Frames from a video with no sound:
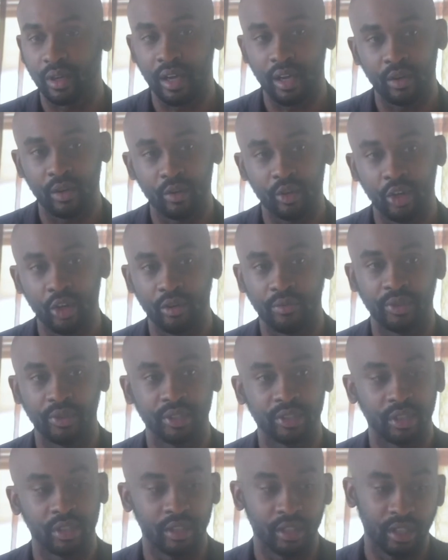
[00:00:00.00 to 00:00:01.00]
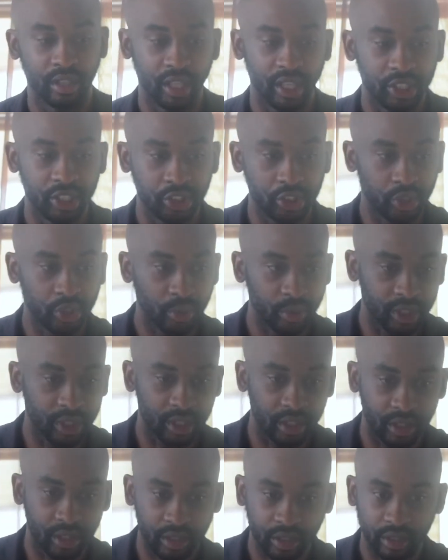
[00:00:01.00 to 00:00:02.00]
I don't know if it's the issue with
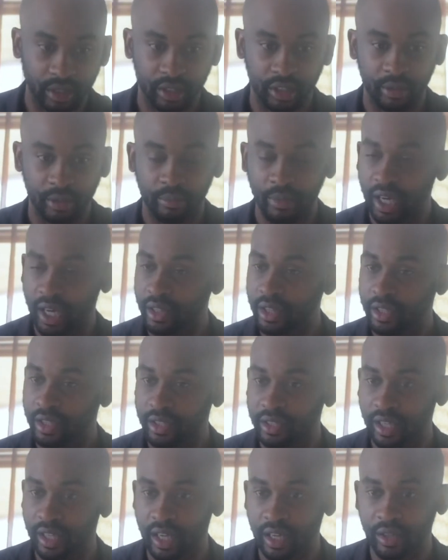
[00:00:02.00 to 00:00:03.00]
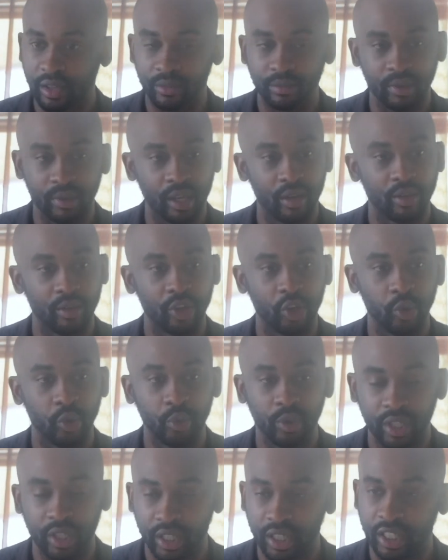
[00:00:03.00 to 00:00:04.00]
the mother. I don't know
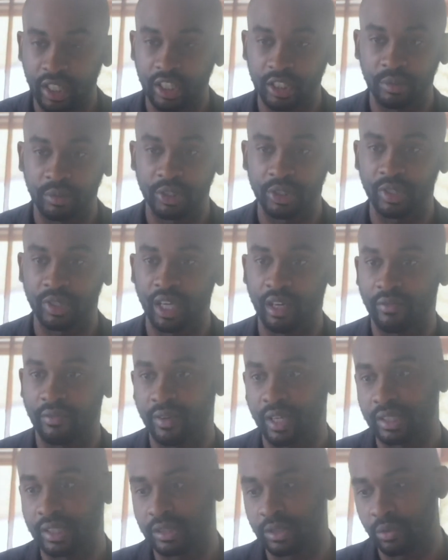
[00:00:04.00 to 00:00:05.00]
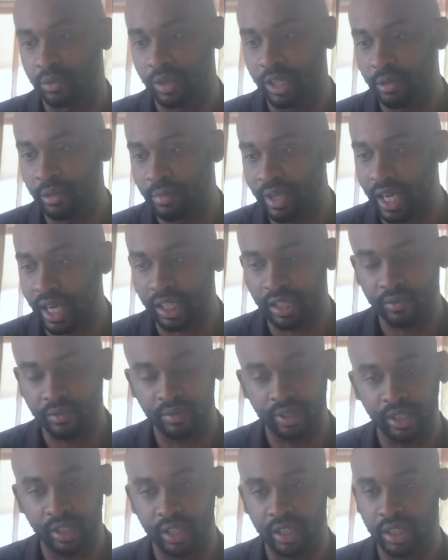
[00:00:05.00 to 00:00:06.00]
what it is, but you got to find some way to be active
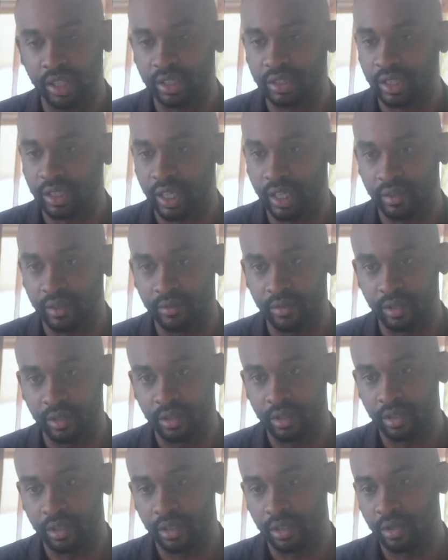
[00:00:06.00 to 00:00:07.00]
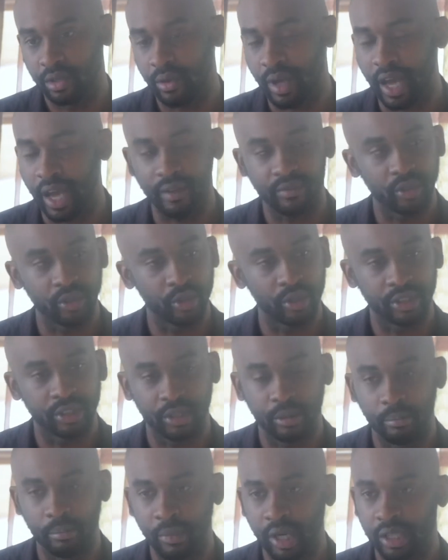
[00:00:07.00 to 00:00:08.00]
in your kid's life. You have to. It's
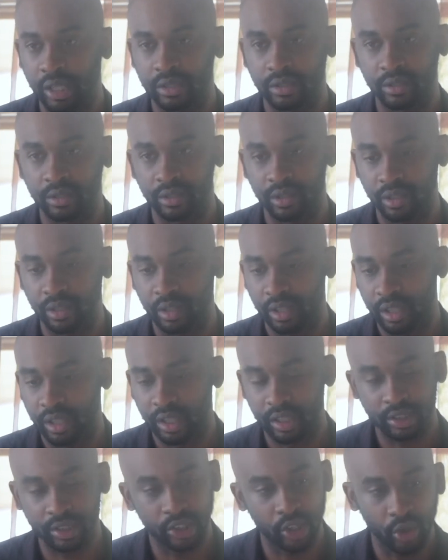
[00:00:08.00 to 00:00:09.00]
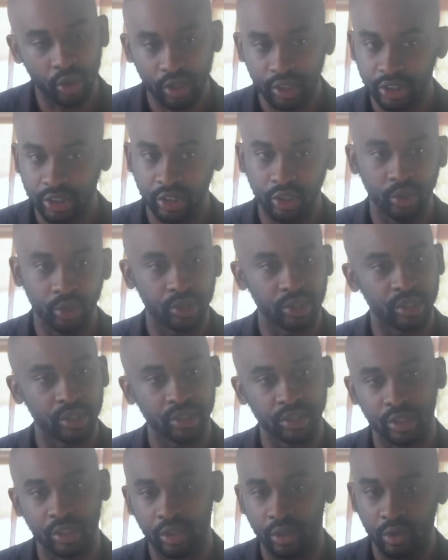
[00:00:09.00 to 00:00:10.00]
a must. There's no
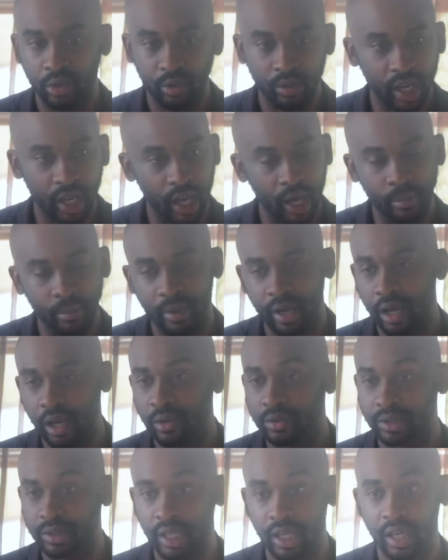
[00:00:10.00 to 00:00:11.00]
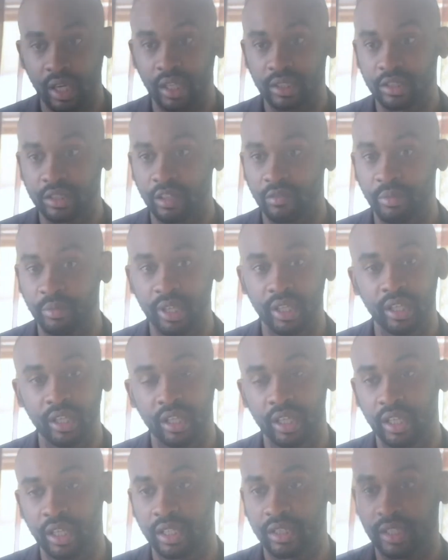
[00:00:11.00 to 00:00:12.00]
excuses, no cop-outs, none of that stuff. Be in your
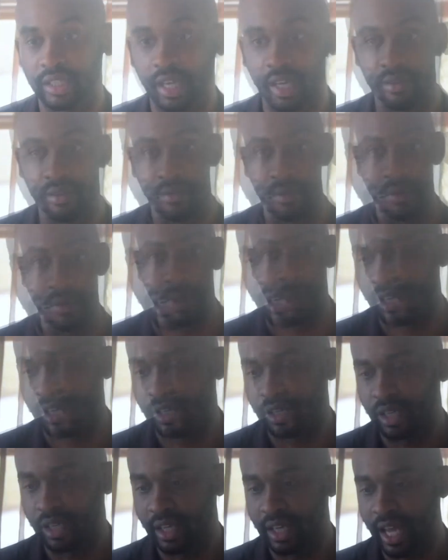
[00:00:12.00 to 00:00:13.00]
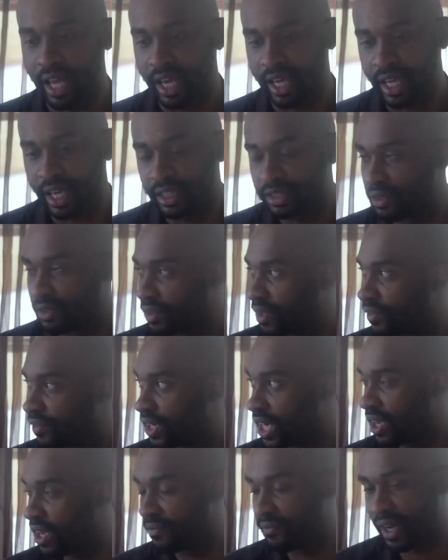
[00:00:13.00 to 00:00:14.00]
kid's life. And in that case of
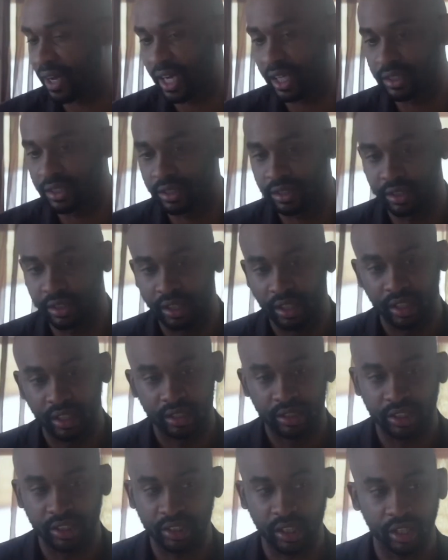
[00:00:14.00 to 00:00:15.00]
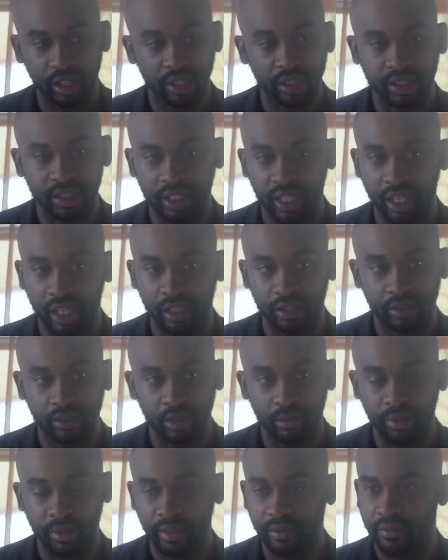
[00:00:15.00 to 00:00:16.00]
giving advice, just understand it's
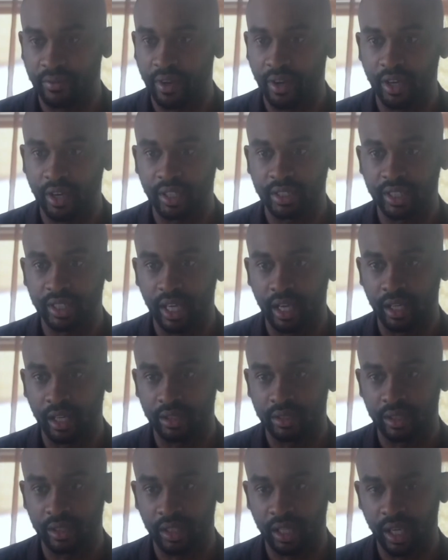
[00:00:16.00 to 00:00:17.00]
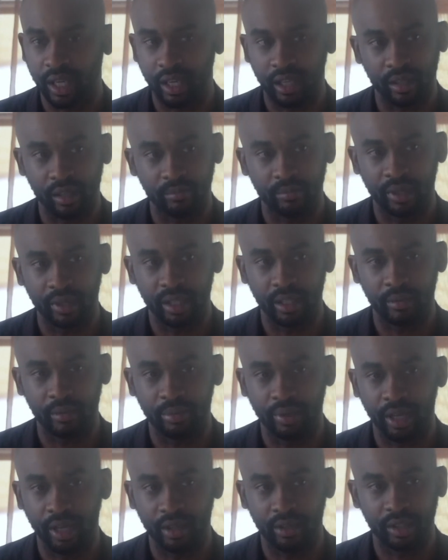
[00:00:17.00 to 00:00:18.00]
going to be very challenging. Like, being a
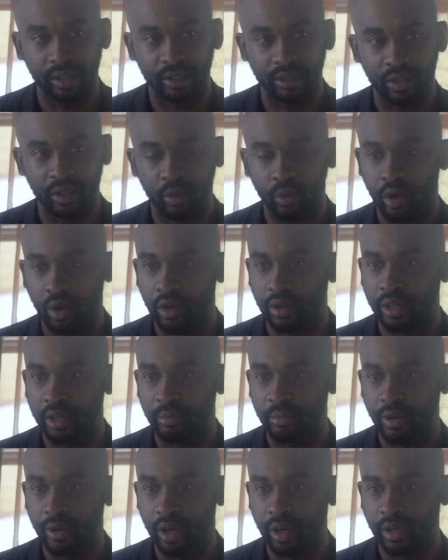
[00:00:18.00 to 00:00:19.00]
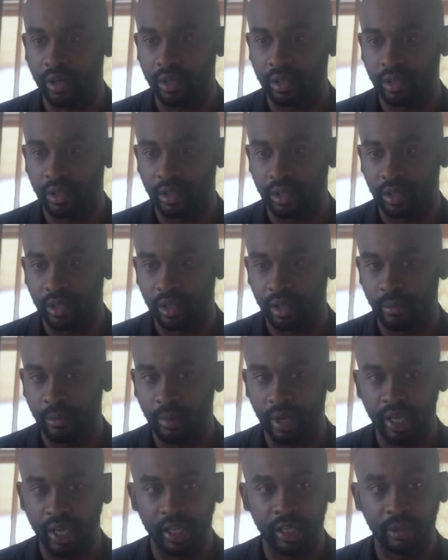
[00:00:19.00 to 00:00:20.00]
parent is no walk in the park
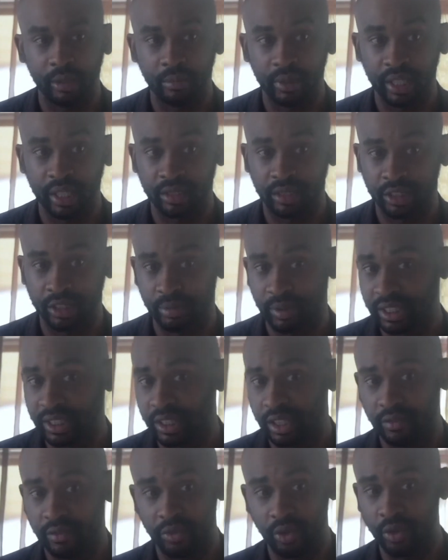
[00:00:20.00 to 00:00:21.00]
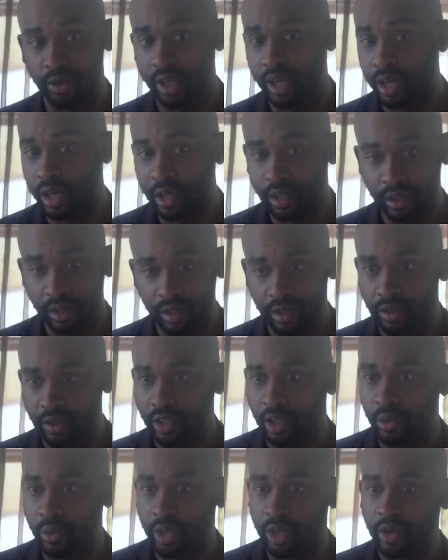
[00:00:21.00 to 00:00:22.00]
by any means, especially if you're young, you
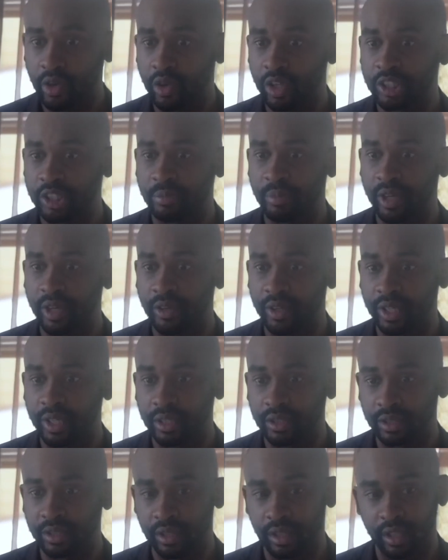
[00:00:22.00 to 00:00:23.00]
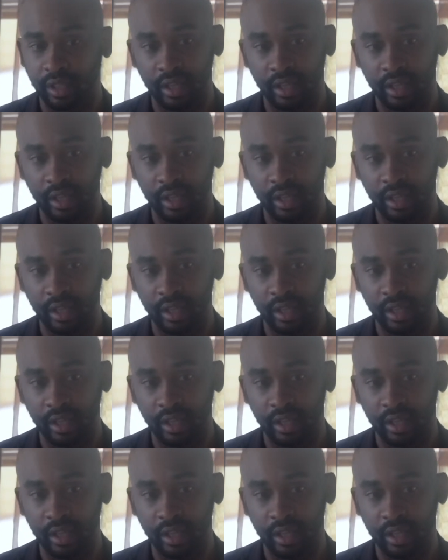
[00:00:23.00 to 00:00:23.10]
know, with no experience.